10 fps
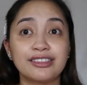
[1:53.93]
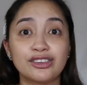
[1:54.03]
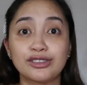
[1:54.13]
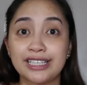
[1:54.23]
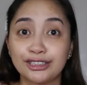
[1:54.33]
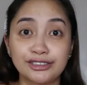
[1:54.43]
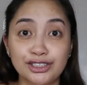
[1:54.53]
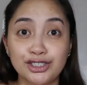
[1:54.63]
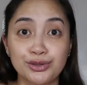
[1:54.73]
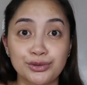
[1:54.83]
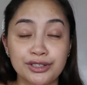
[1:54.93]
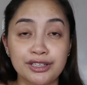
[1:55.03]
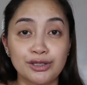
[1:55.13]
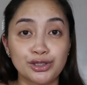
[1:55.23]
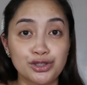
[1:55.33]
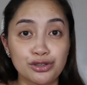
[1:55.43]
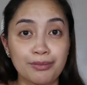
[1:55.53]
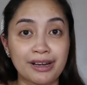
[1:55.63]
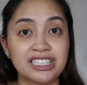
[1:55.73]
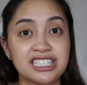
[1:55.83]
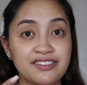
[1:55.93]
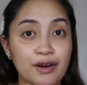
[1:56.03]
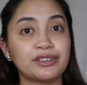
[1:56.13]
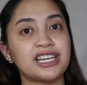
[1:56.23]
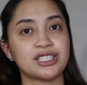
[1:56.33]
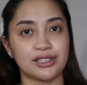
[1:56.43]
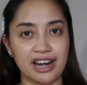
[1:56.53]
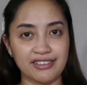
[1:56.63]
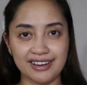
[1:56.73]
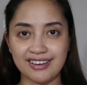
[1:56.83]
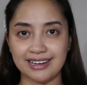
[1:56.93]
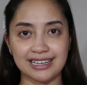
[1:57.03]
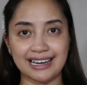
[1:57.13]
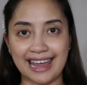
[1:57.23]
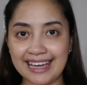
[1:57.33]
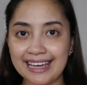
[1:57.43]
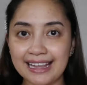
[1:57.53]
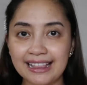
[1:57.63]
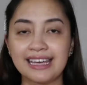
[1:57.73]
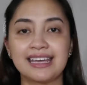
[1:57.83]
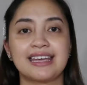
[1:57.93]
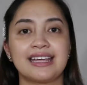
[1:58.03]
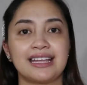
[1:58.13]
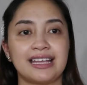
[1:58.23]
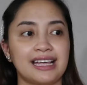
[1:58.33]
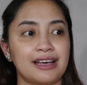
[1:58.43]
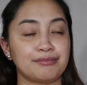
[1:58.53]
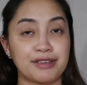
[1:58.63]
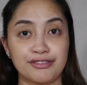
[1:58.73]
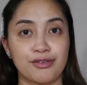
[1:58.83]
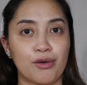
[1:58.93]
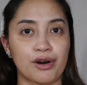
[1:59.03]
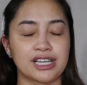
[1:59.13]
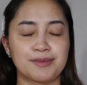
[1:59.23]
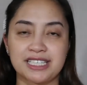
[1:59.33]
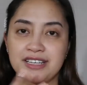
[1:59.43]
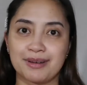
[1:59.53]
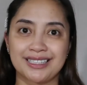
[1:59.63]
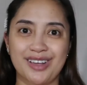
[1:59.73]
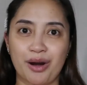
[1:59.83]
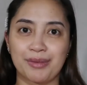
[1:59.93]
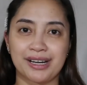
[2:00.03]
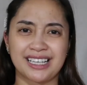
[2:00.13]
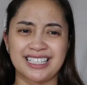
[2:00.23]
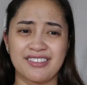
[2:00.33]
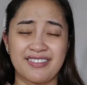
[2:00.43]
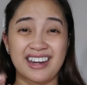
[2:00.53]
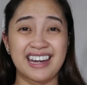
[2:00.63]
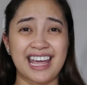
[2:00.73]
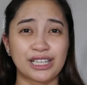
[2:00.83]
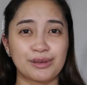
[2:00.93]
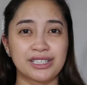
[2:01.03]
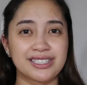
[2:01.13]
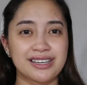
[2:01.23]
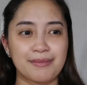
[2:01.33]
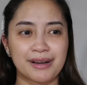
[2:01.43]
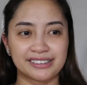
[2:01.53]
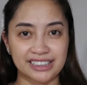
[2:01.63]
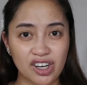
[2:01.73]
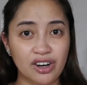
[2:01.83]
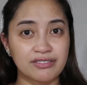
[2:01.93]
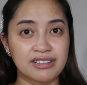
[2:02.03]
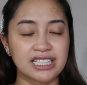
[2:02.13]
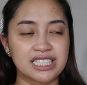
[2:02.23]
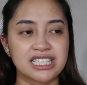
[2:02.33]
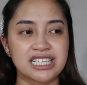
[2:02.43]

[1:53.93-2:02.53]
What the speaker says: To tell the truth, yung true match na foundation, I really like it before, especially pag summer, kasi very lightweight siya, magandang coverage